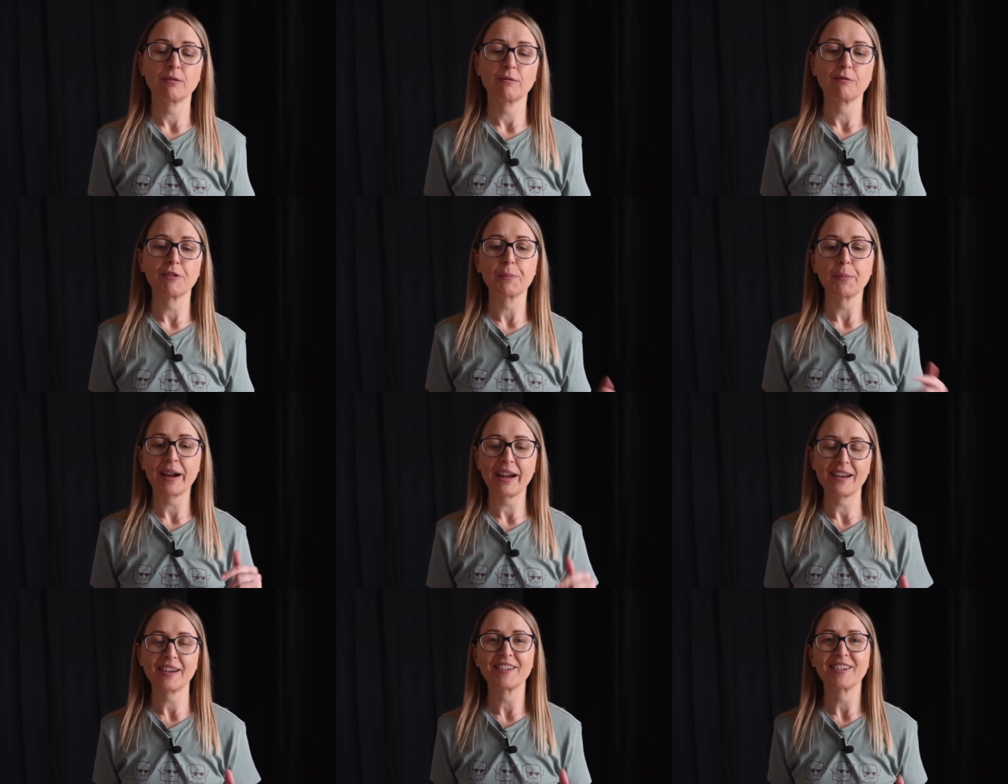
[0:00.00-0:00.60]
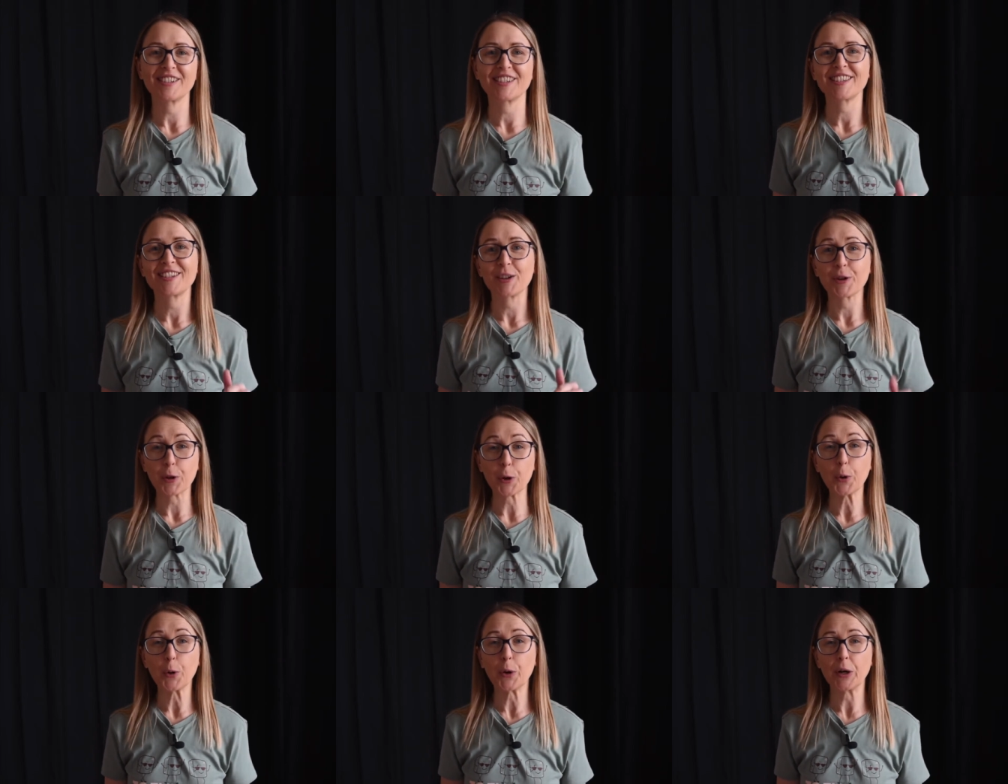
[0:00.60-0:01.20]
reminding us that
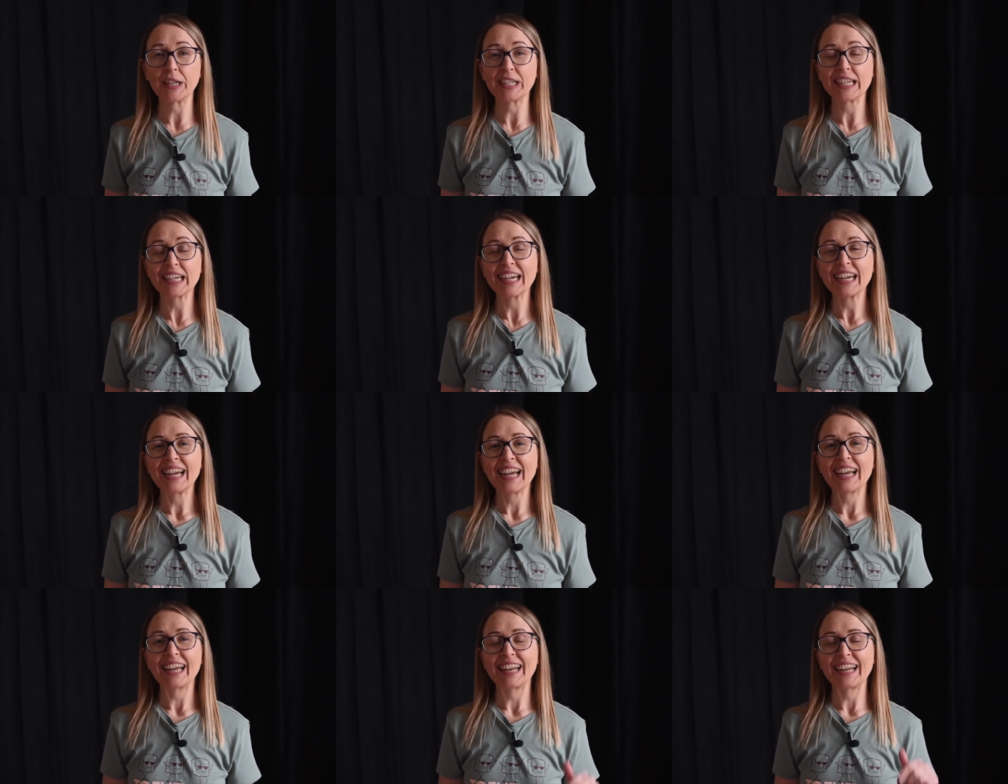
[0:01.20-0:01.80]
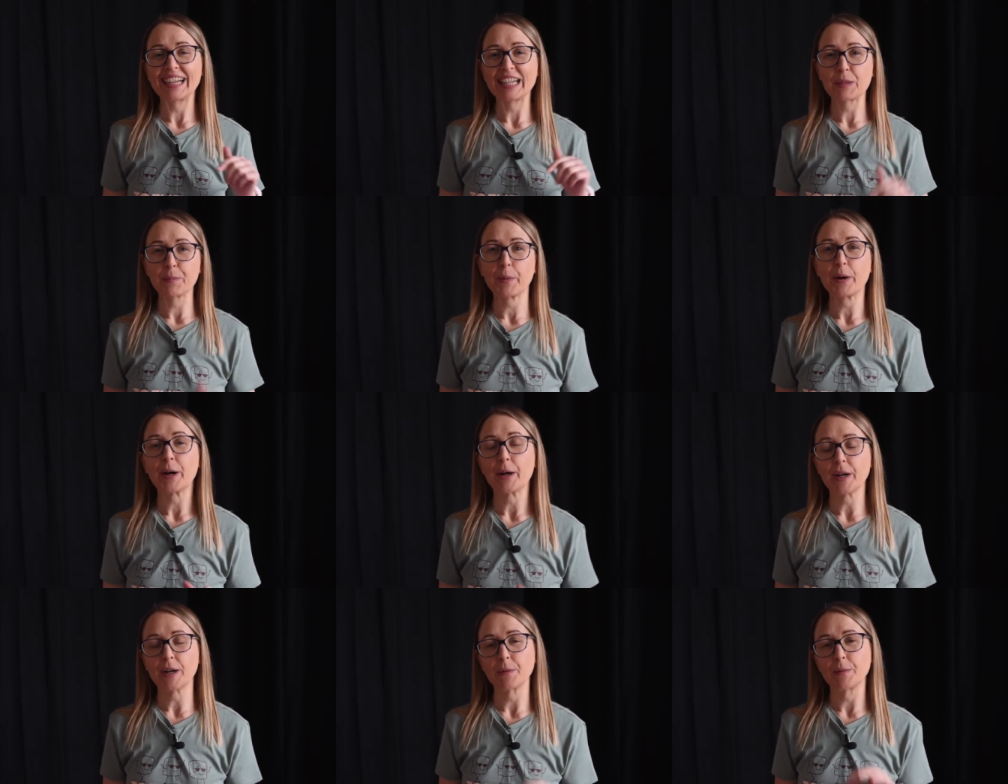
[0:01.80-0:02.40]
God and His
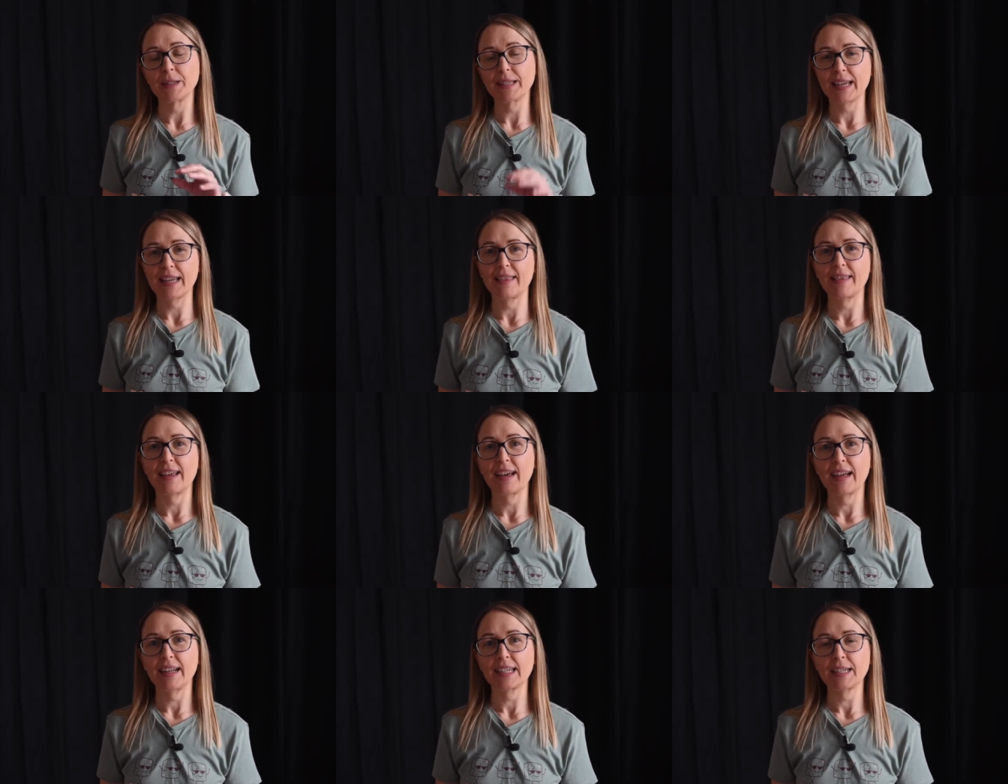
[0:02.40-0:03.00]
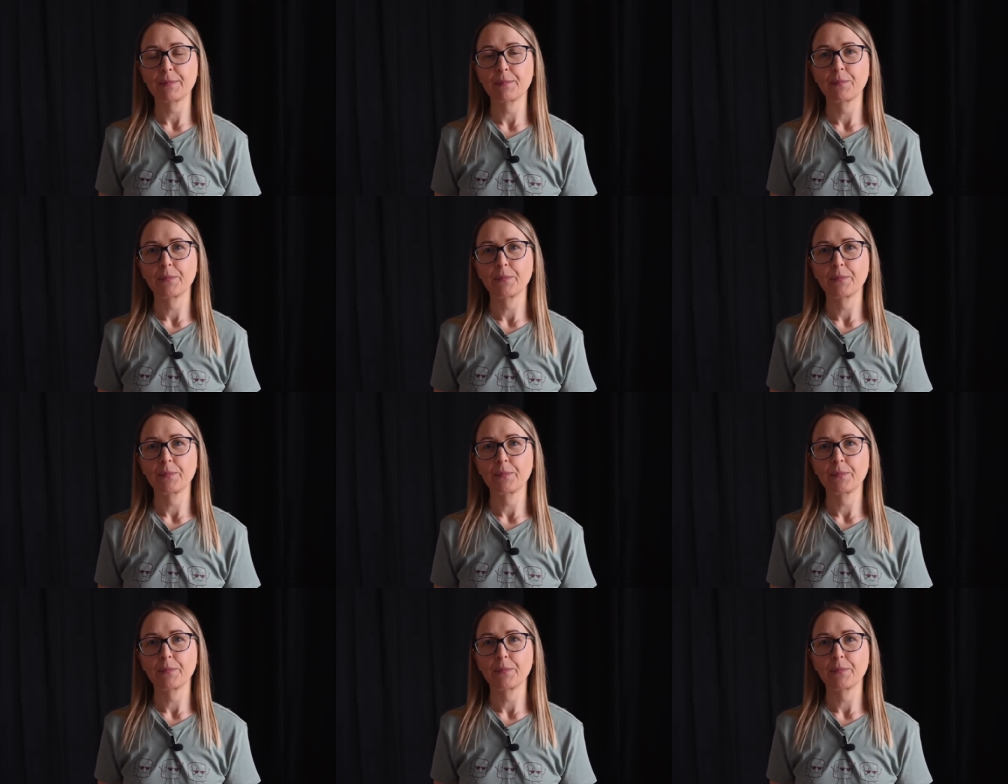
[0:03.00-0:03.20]
power was in that.